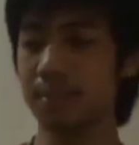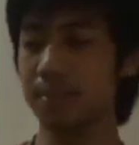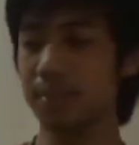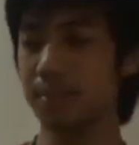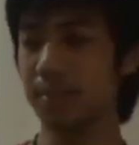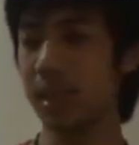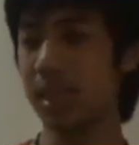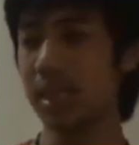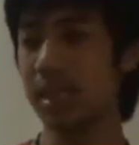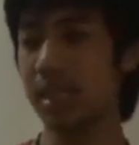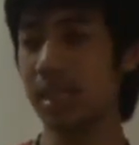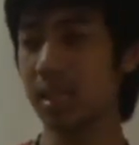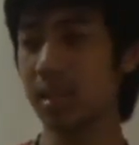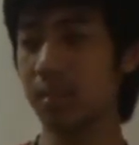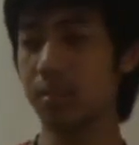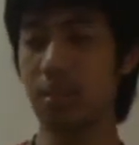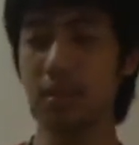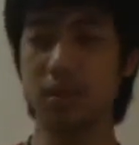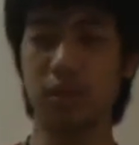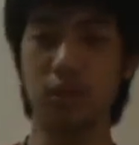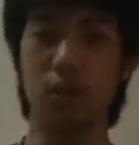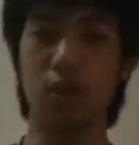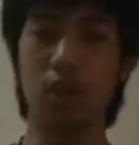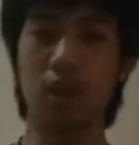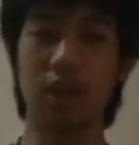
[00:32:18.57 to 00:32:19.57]
Basically,
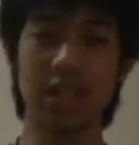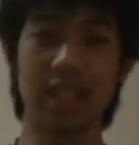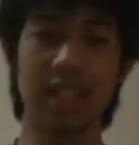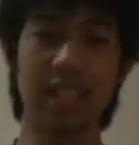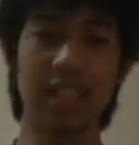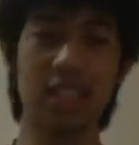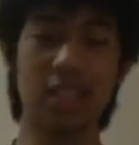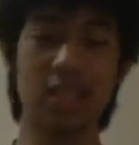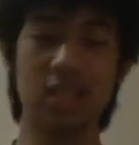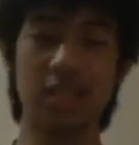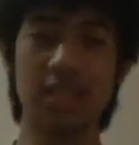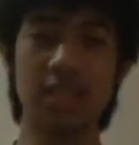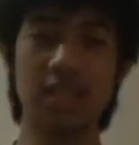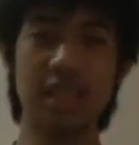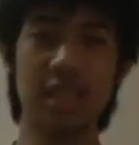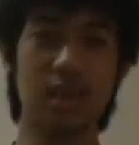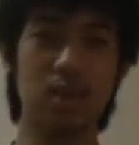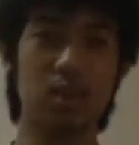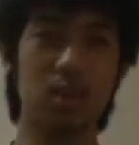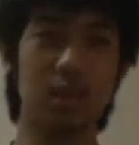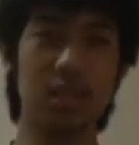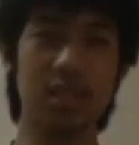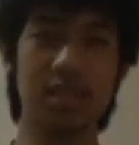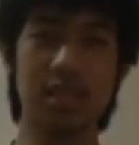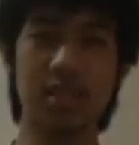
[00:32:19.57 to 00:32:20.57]
before heat treating
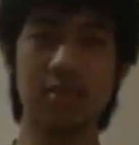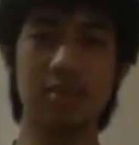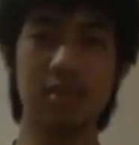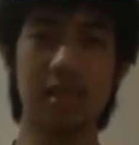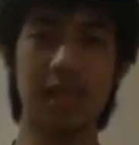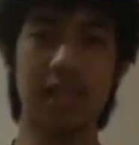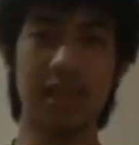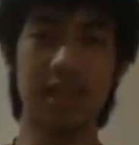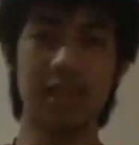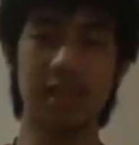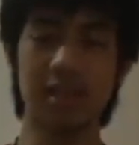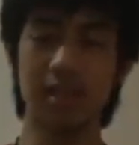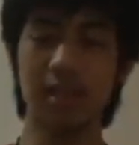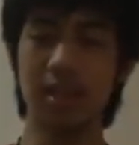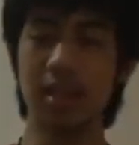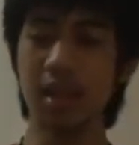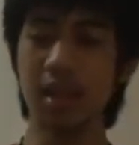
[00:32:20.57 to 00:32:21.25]
was invented,